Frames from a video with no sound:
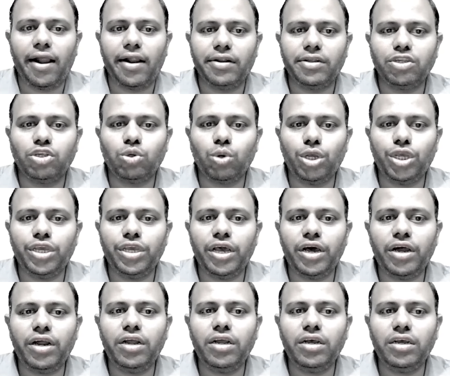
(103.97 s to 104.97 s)
so
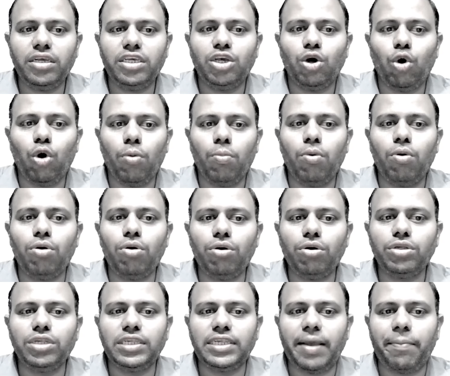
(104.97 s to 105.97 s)
here Homo
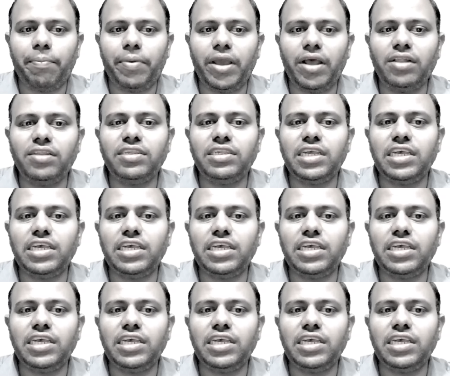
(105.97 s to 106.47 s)
sapiens